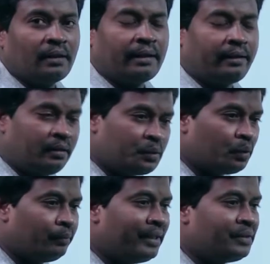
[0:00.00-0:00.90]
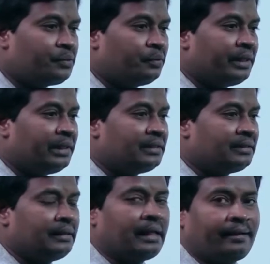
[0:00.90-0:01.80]
and so many students
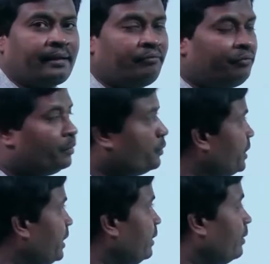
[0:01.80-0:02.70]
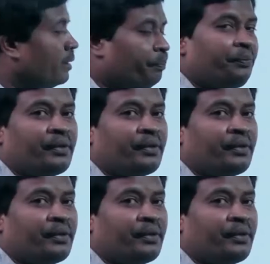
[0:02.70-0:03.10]
they are confusing in the